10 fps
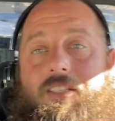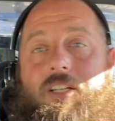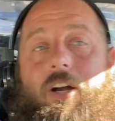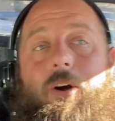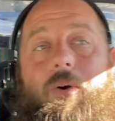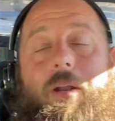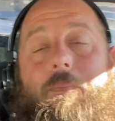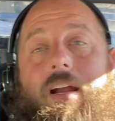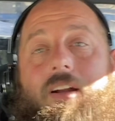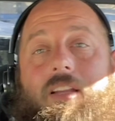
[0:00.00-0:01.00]
ago, and
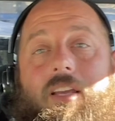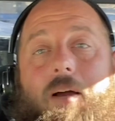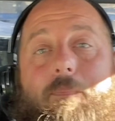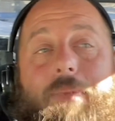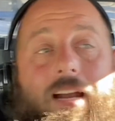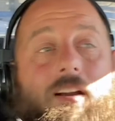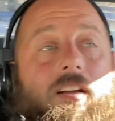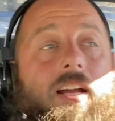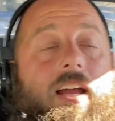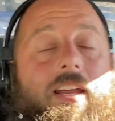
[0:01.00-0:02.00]
apparently a bear
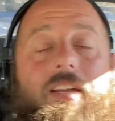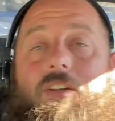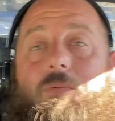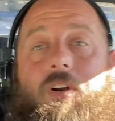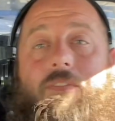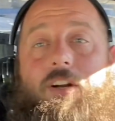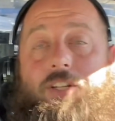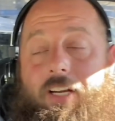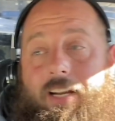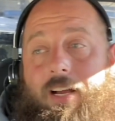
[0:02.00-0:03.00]
got into one of our
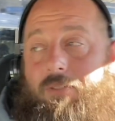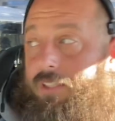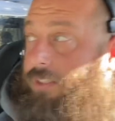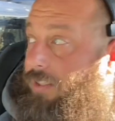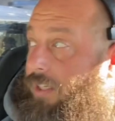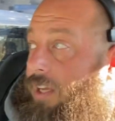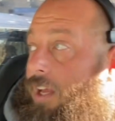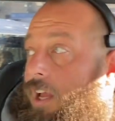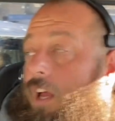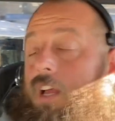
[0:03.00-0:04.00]
chicken houses.
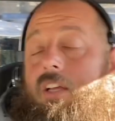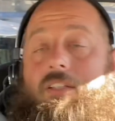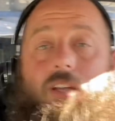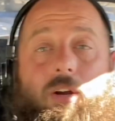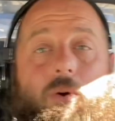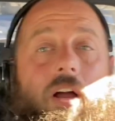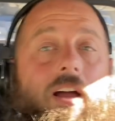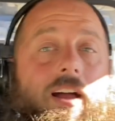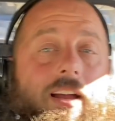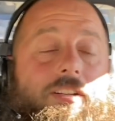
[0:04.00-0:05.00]
So
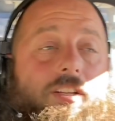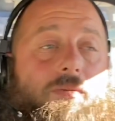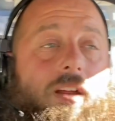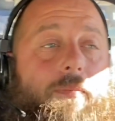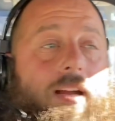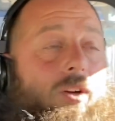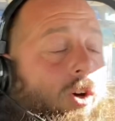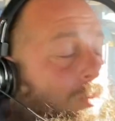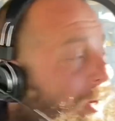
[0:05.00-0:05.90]
I just ran back home